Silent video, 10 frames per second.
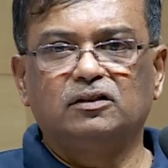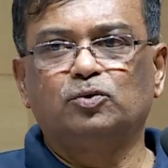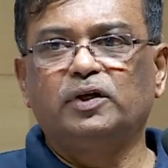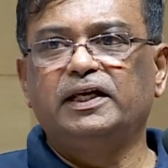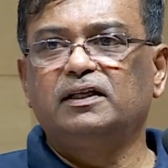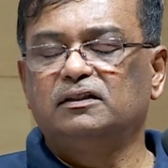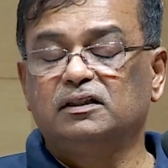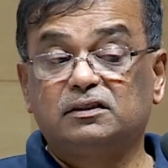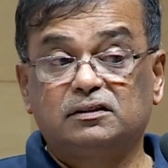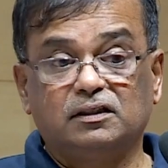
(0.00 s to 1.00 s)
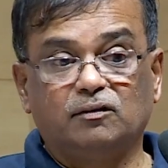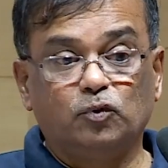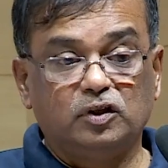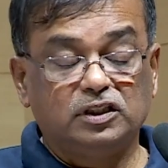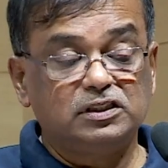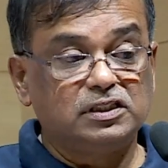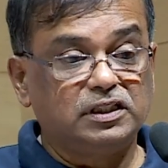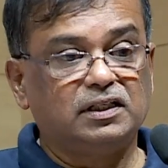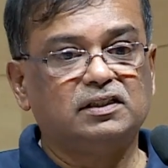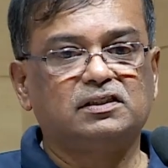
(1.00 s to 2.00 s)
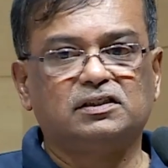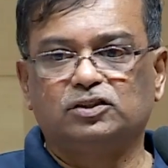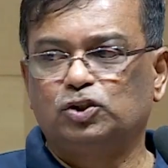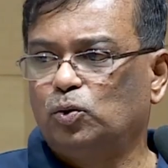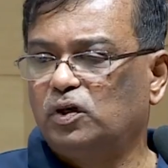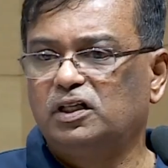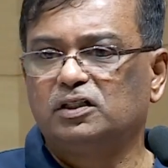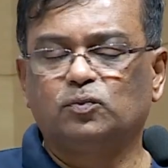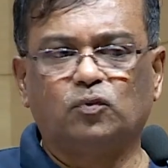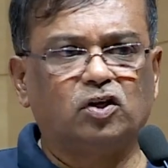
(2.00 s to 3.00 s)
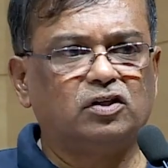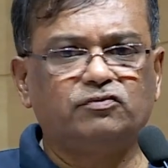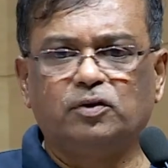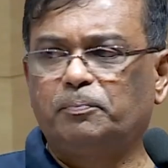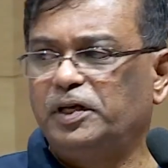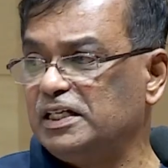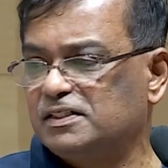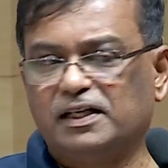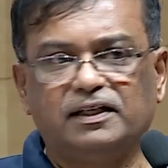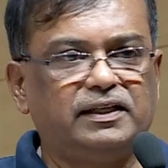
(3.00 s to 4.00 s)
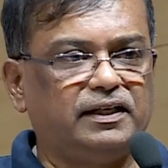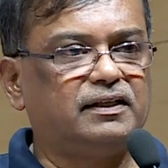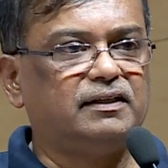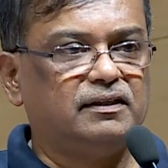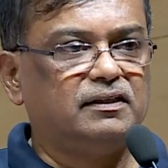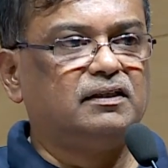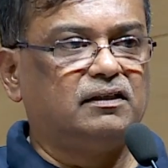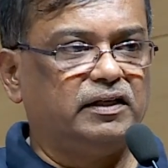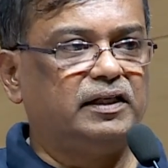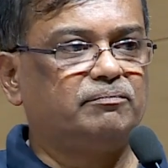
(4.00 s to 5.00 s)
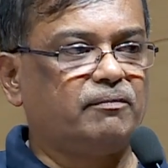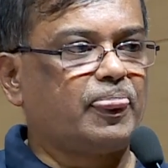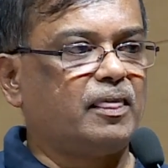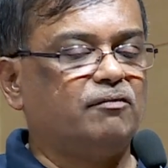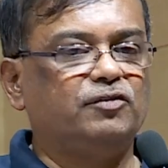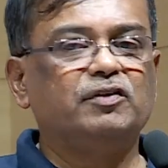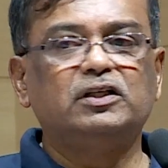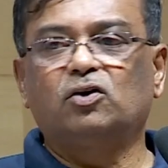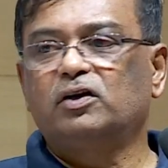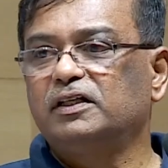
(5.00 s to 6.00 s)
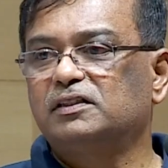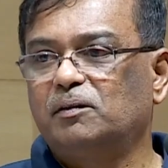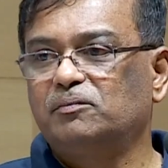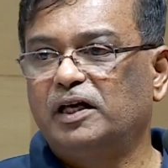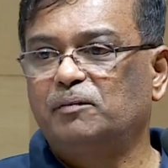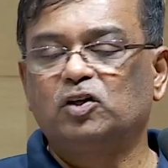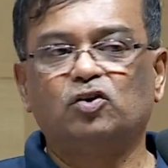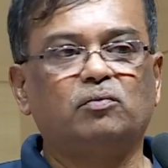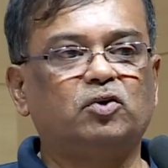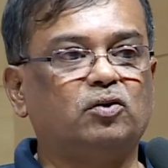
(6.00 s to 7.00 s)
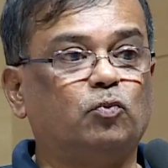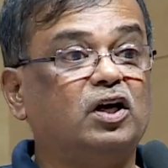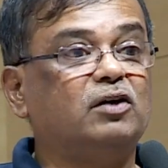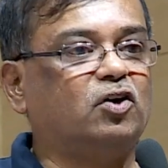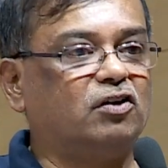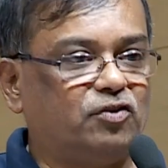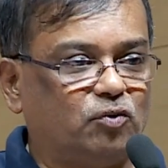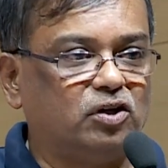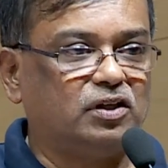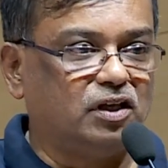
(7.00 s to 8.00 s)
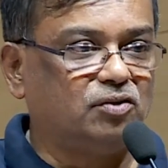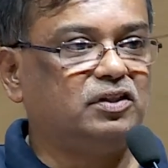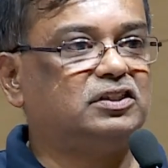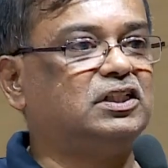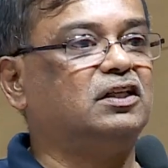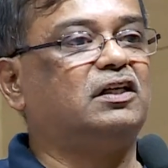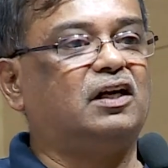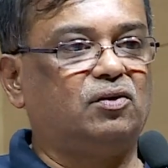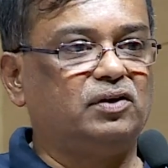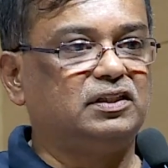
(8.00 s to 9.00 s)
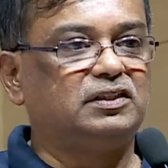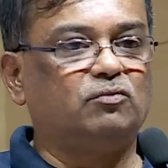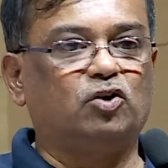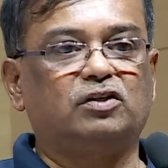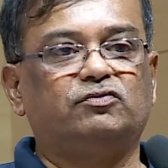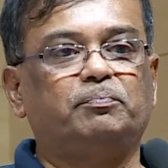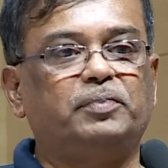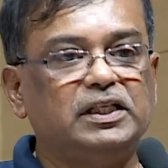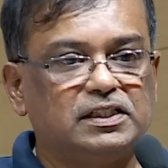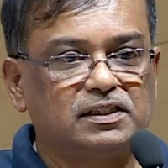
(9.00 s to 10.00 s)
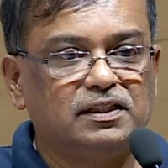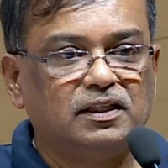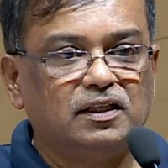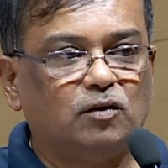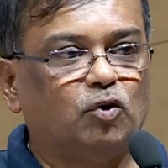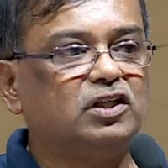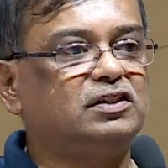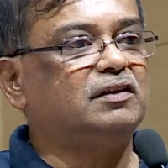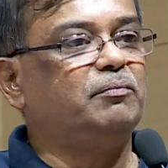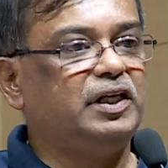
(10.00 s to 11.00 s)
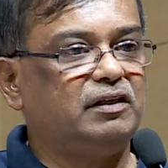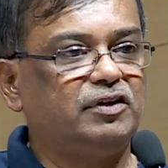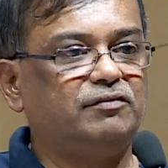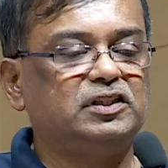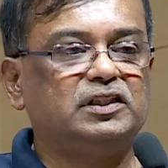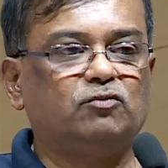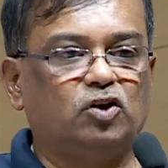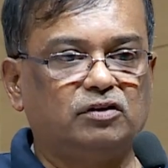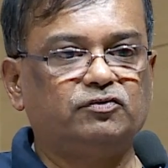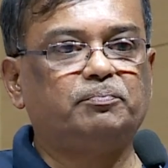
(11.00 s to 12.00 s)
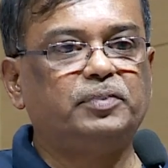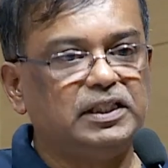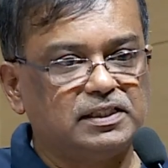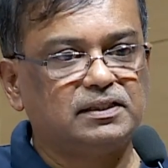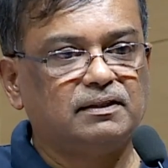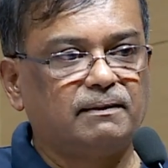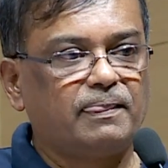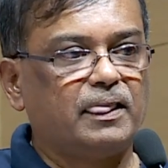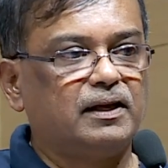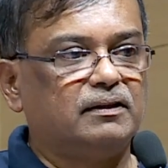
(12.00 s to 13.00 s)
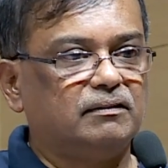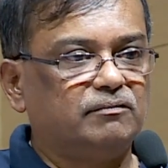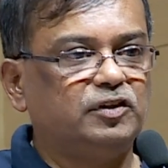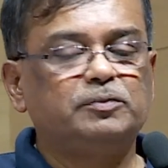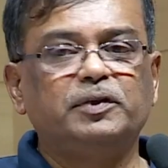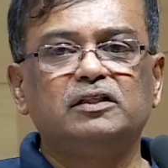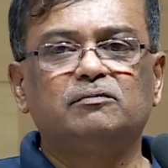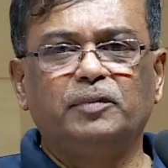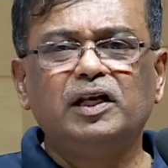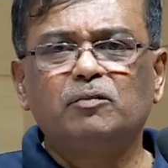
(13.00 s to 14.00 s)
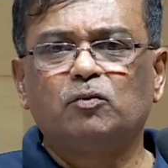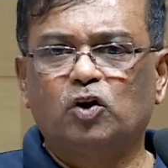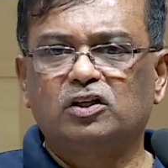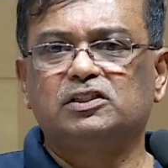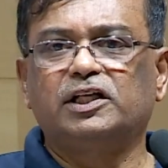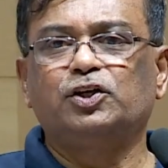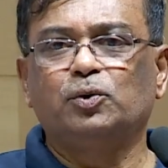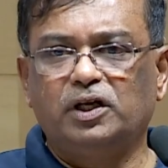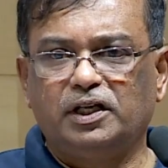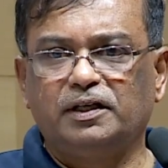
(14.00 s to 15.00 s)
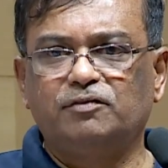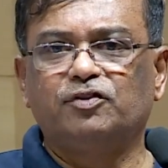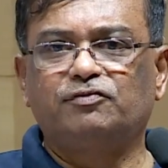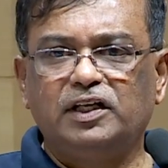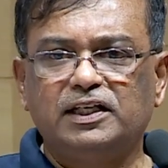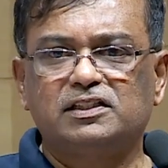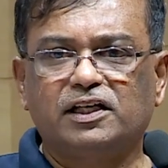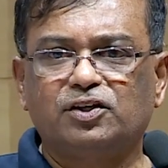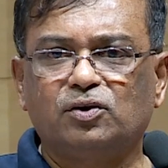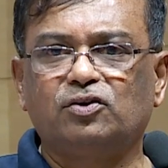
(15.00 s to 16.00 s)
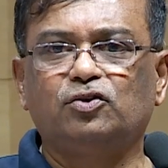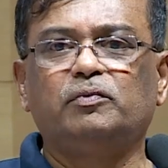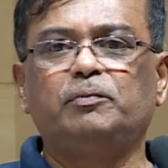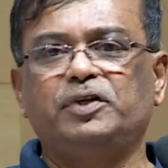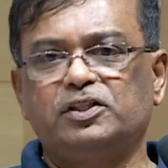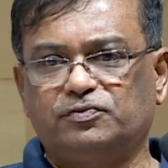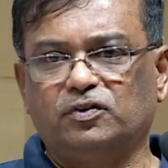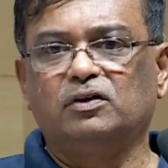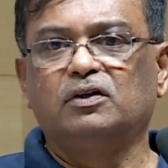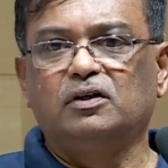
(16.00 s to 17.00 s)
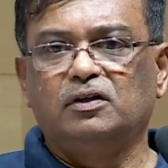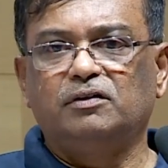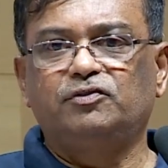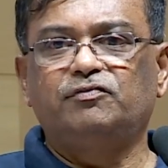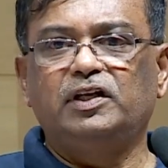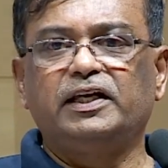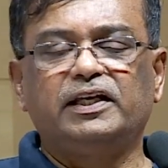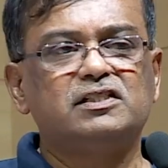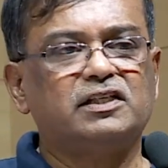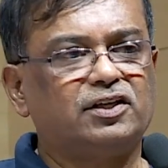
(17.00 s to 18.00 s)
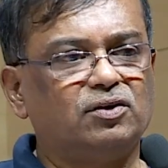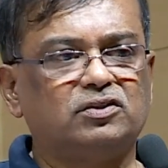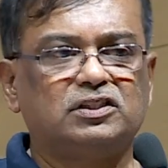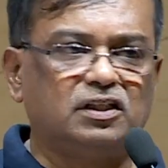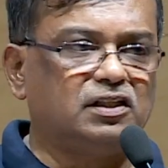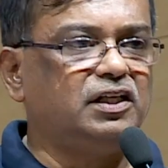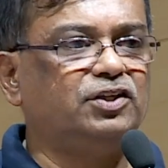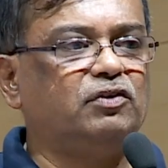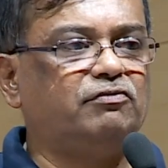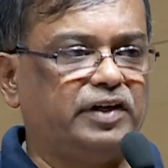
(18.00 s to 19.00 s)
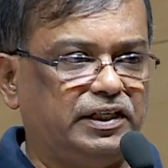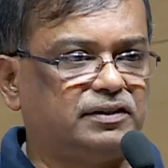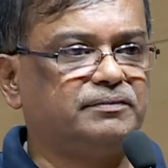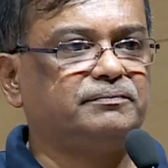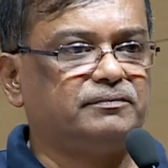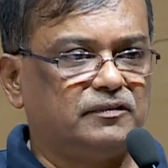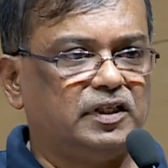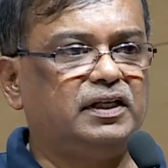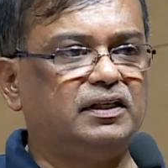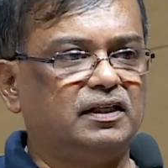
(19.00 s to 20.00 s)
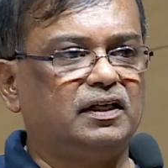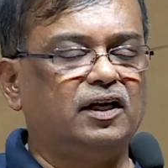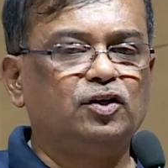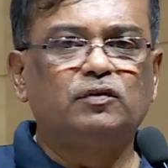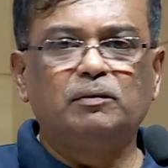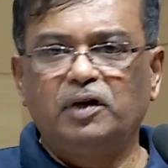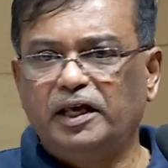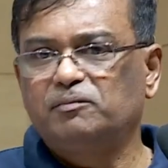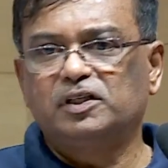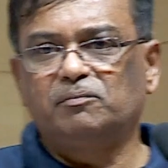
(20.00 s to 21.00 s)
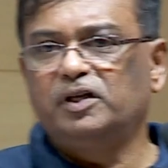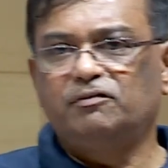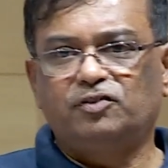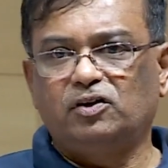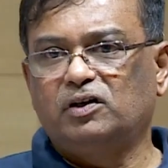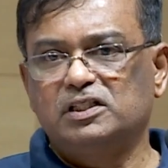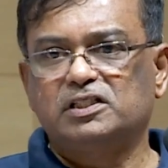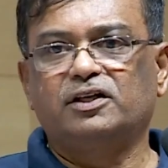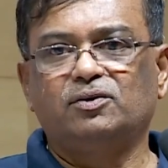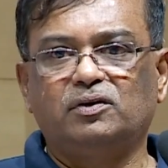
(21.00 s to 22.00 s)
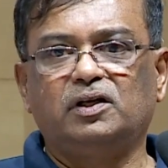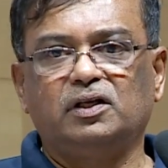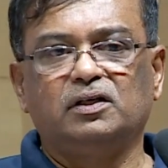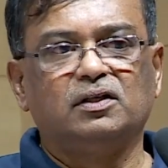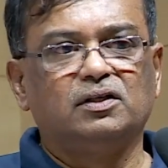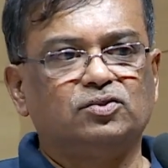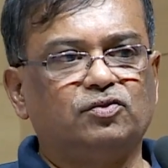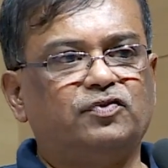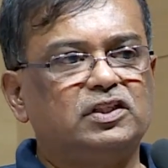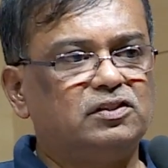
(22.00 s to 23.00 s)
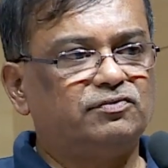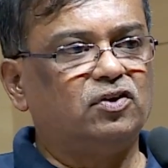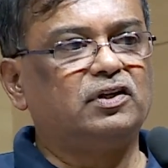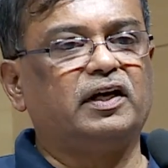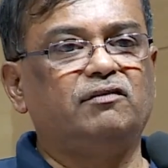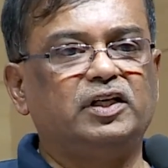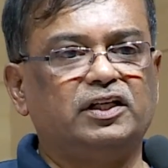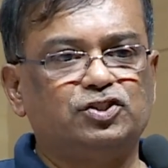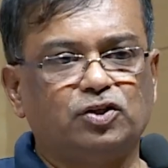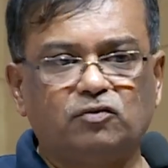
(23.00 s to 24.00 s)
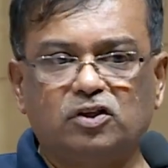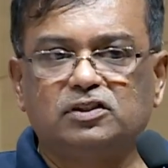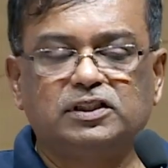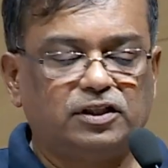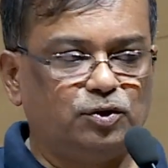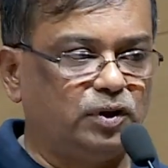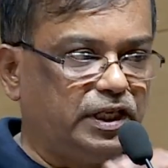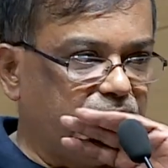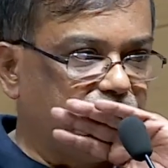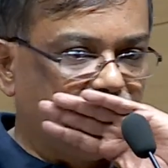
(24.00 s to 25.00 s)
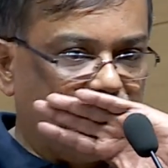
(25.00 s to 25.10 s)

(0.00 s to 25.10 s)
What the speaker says: Today, this year's slogan is water for peace, I think, right? We were talking some time ago about world war for water. Now it's turned around and said water for peace. Now what it mean when we say water for peace? Which means minimum water security. If you're feeling secure, you'll be peaceful. If you're feeling insecure, certainly you will fight, right? And you will blame somebody for your insecurity. So first of all, can we ensure water security?